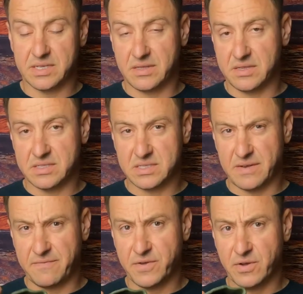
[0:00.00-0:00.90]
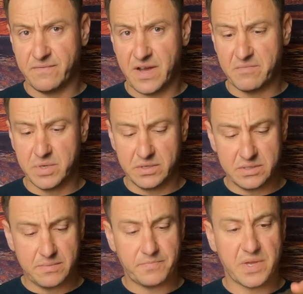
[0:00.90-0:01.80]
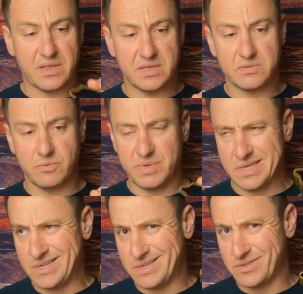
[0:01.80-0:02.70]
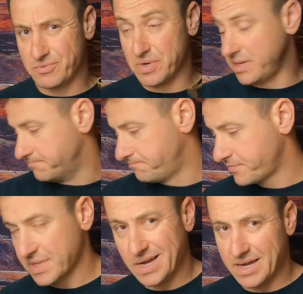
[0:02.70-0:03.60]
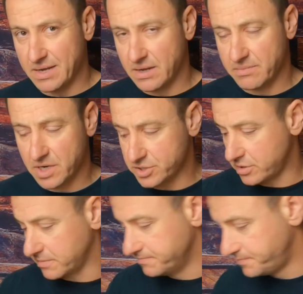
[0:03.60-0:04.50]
I think this is like 5 mils, and this would be 3. I'm not sure.